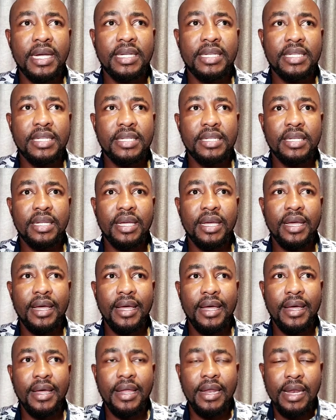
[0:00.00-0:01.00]
that
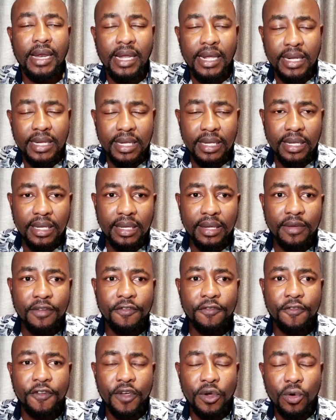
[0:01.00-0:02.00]

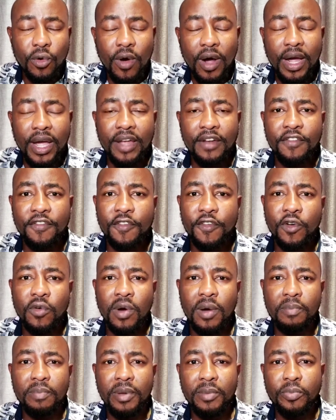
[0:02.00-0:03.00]
fewer and
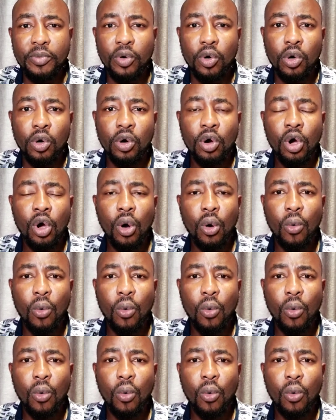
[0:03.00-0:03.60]
fewer people